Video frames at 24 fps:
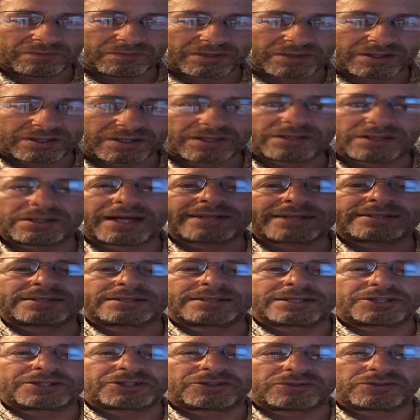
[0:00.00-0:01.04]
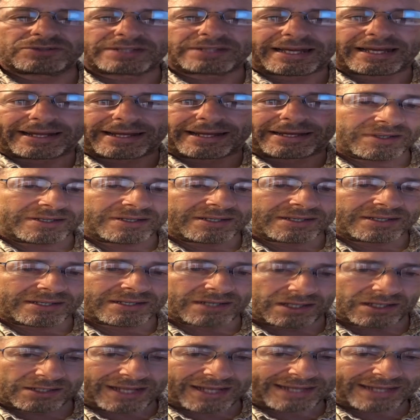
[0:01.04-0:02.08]
collect additional data.
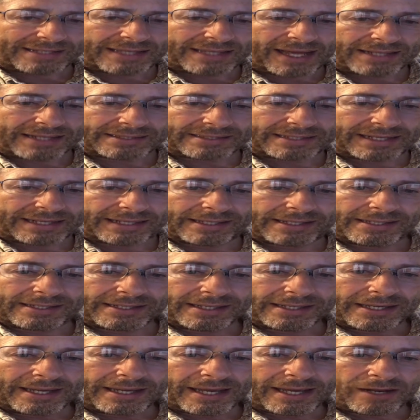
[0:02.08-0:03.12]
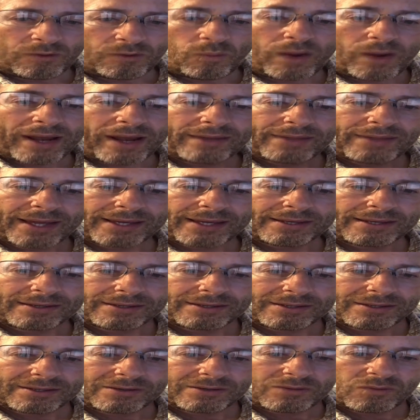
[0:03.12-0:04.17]
Collect that data in a way that
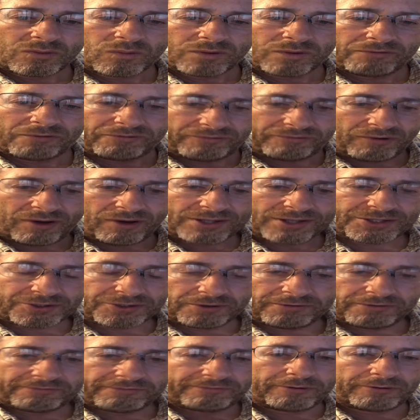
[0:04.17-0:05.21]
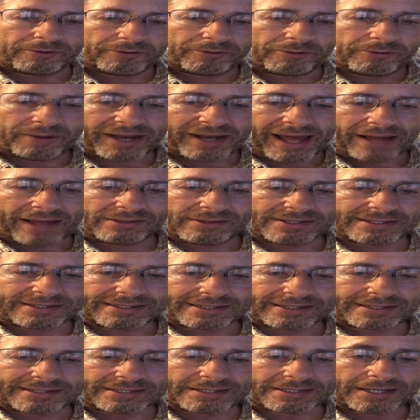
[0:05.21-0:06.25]
will foster further
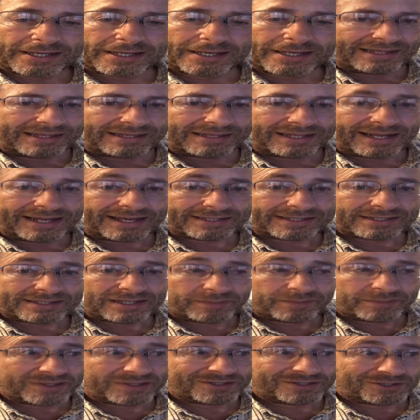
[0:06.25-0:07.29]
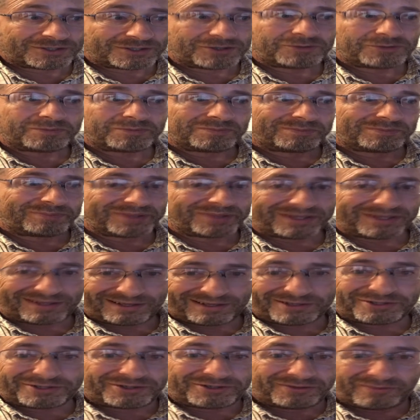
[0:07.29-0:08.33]
analysis. The next step is to
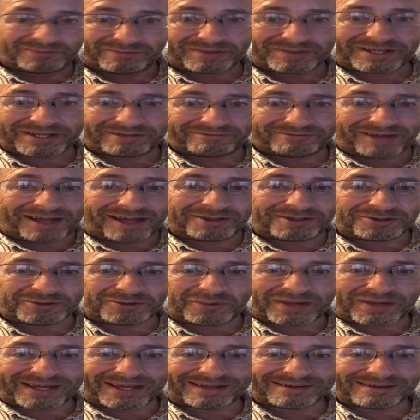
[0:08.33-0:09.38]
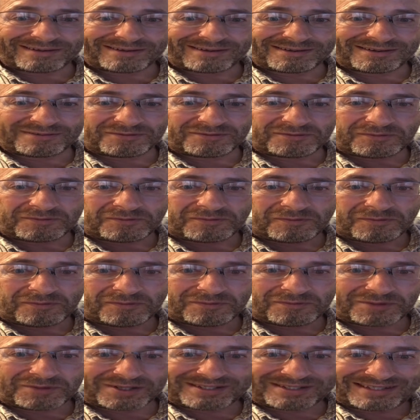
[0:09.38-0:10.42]
begin to reevaluate
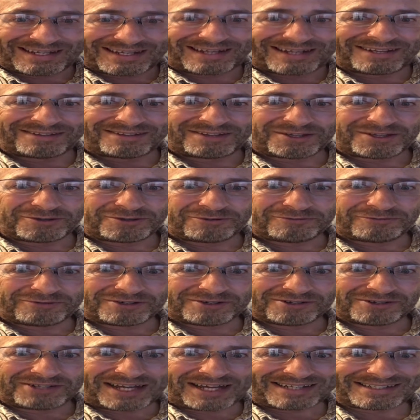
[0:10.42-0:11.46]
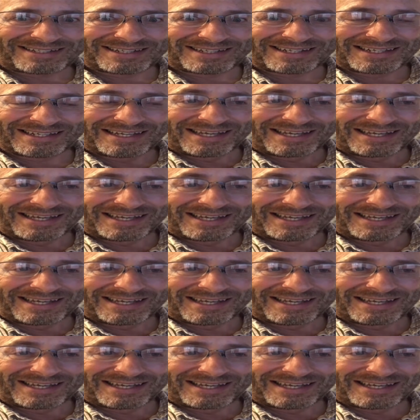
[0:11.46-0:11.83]
the data that you've collected.